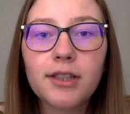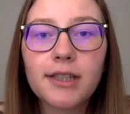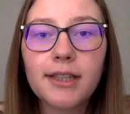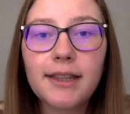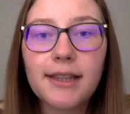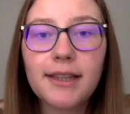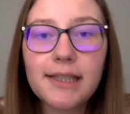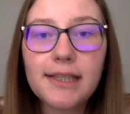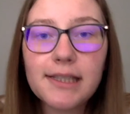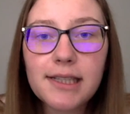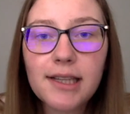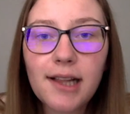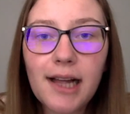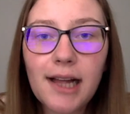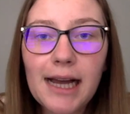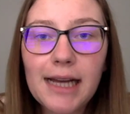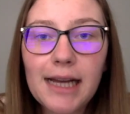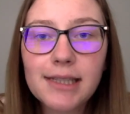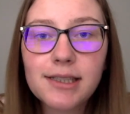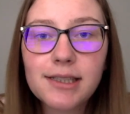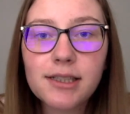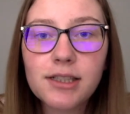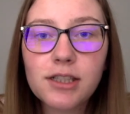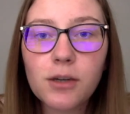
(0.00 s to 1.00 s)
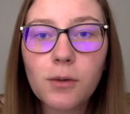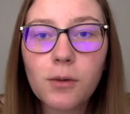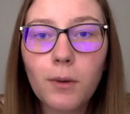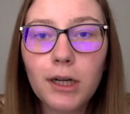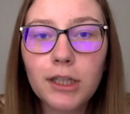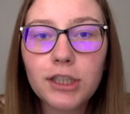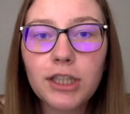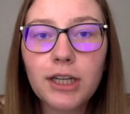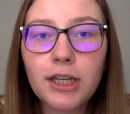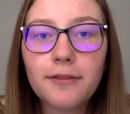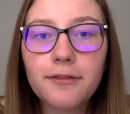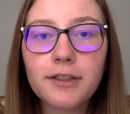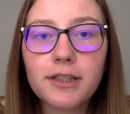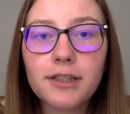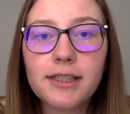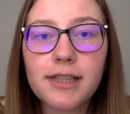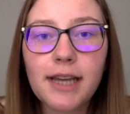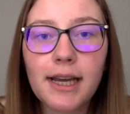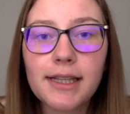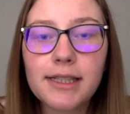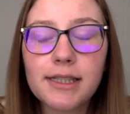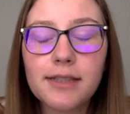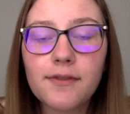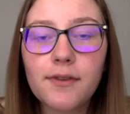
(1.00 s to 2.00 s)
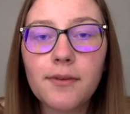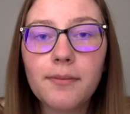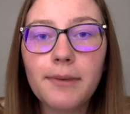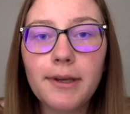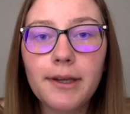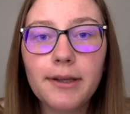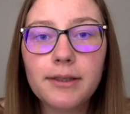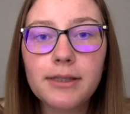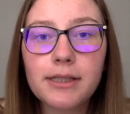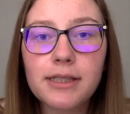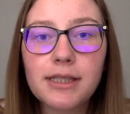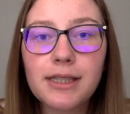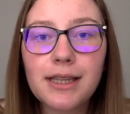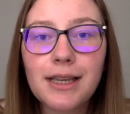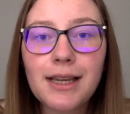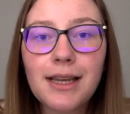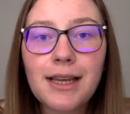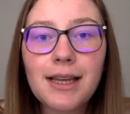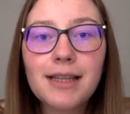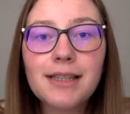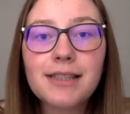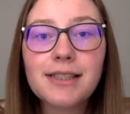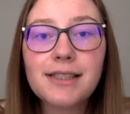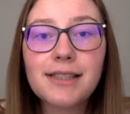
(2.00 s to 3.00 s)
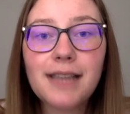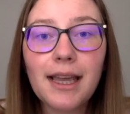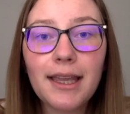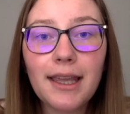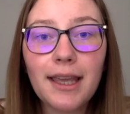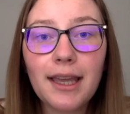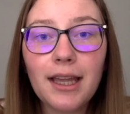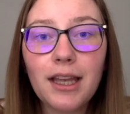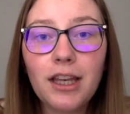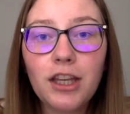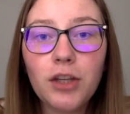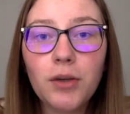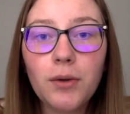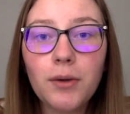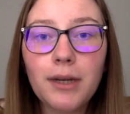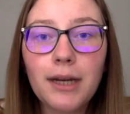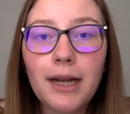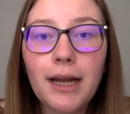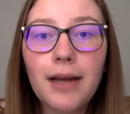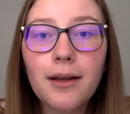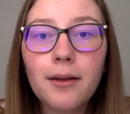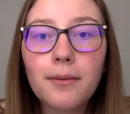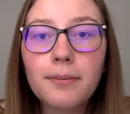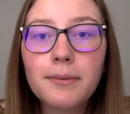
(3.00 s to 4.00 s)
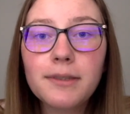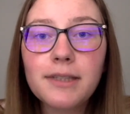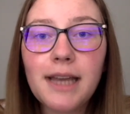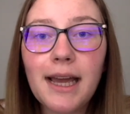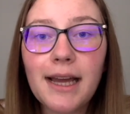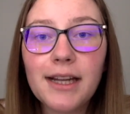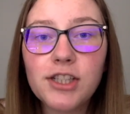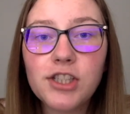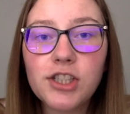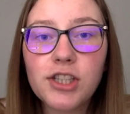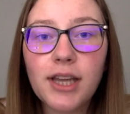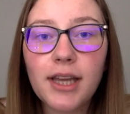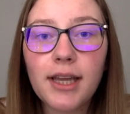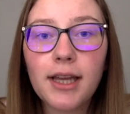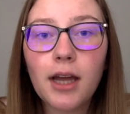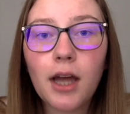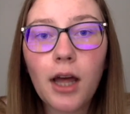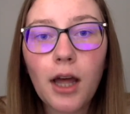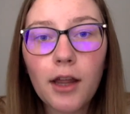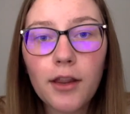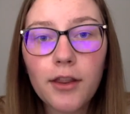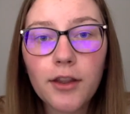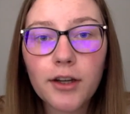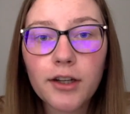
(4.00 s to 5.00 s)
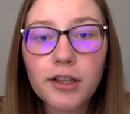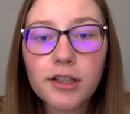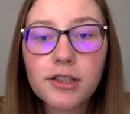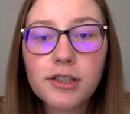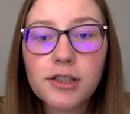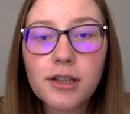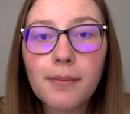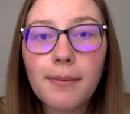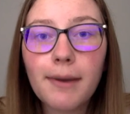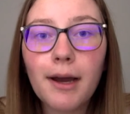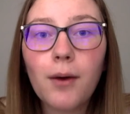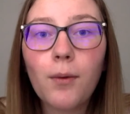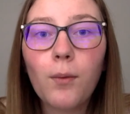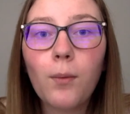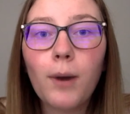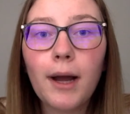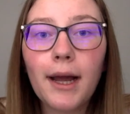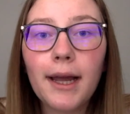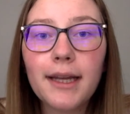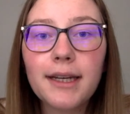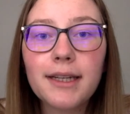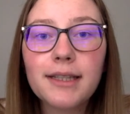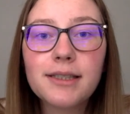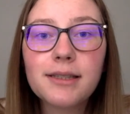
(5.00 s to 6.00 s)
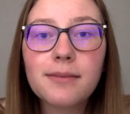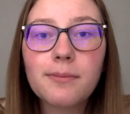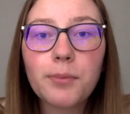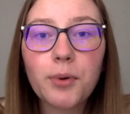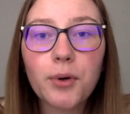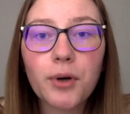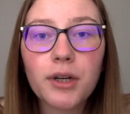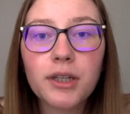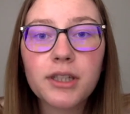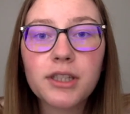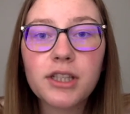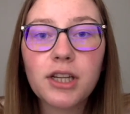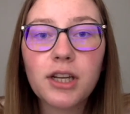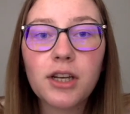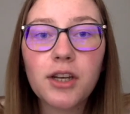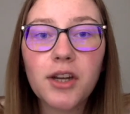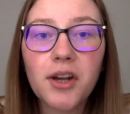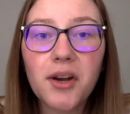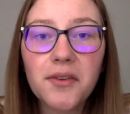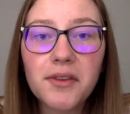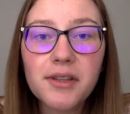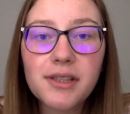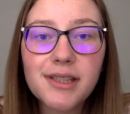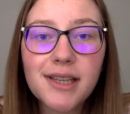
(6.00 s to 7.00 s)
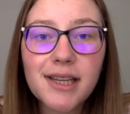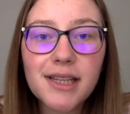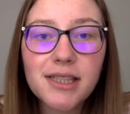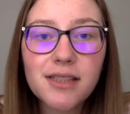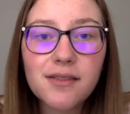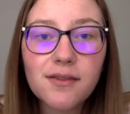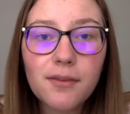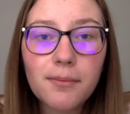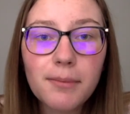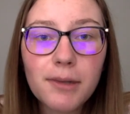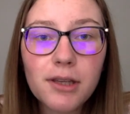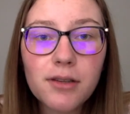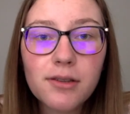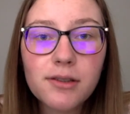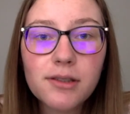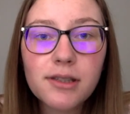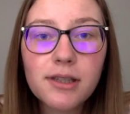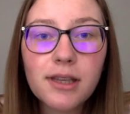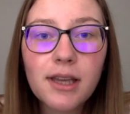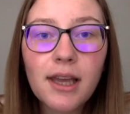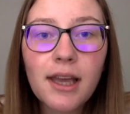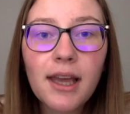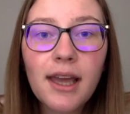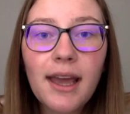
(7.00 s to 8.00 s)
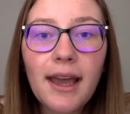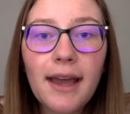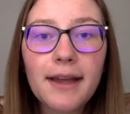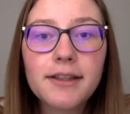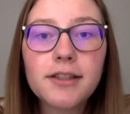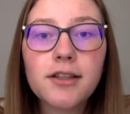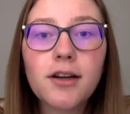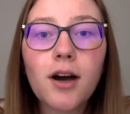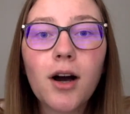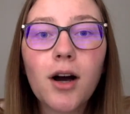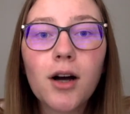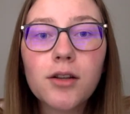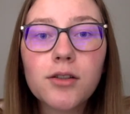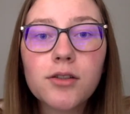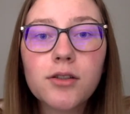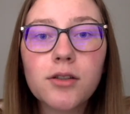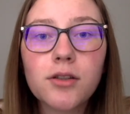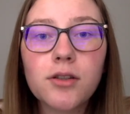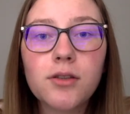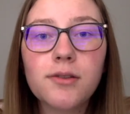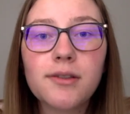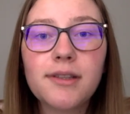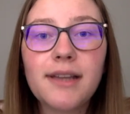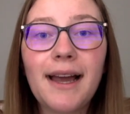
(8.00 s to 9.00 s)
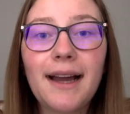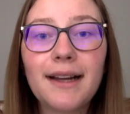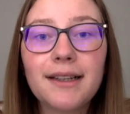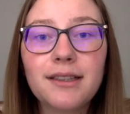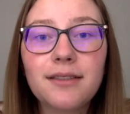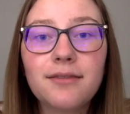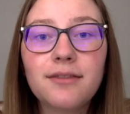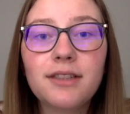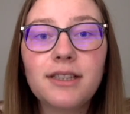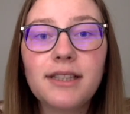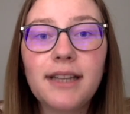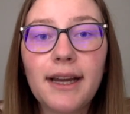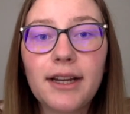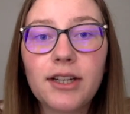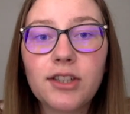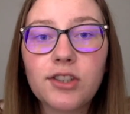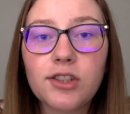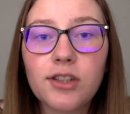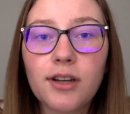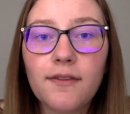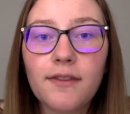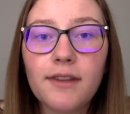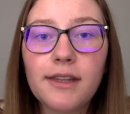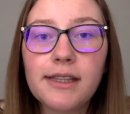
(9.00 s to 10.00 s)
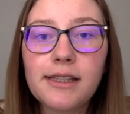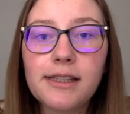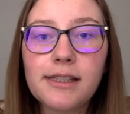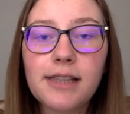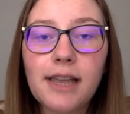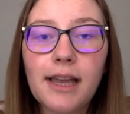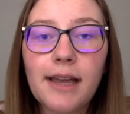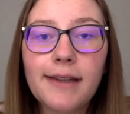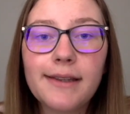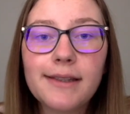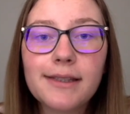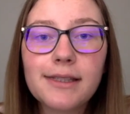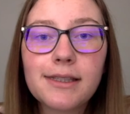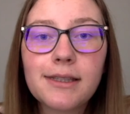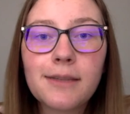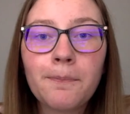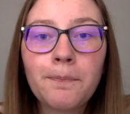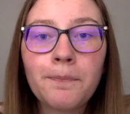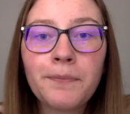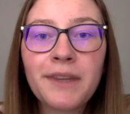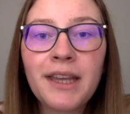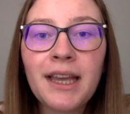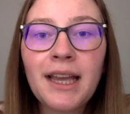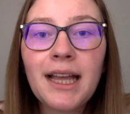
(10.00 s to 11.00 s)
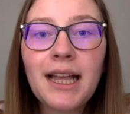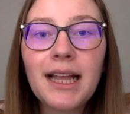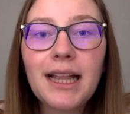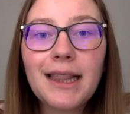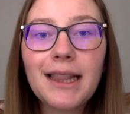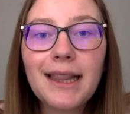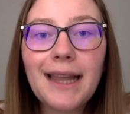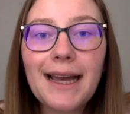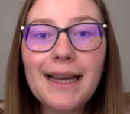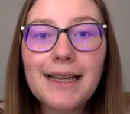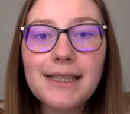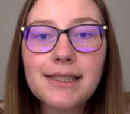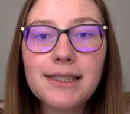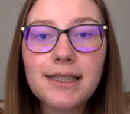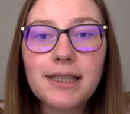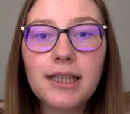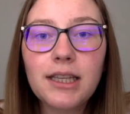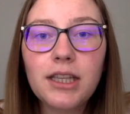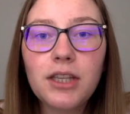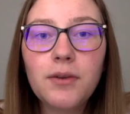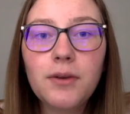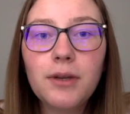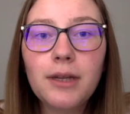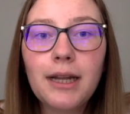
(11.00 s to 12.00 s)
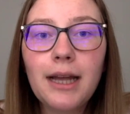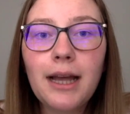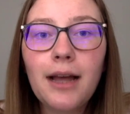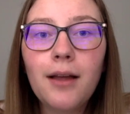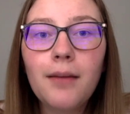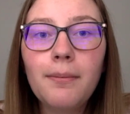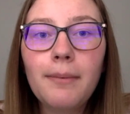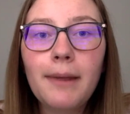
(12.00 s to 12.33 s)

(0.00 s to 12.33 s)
in this class to watch out for signs of abuse. Second, you can help to educate others about why it is important to know the signs of abuse and to also use active detection of these signs. Lastly, you can help